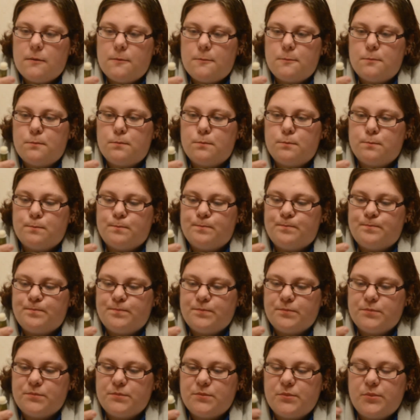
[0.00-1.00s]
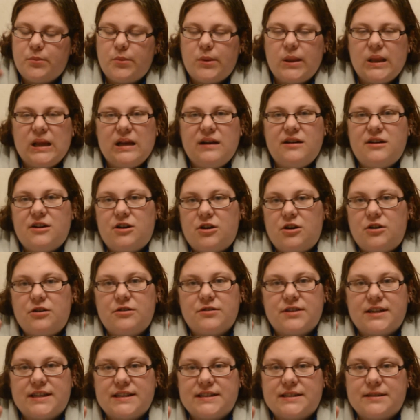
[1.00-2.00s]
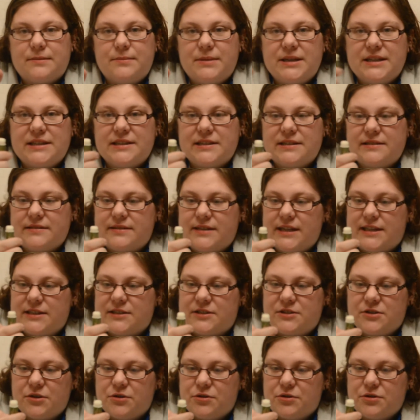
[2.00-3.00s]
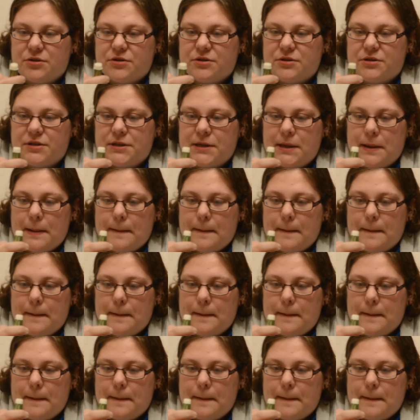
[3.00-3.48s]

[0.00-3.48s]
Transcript: Mmm. Oh, that's amazing. That's so good.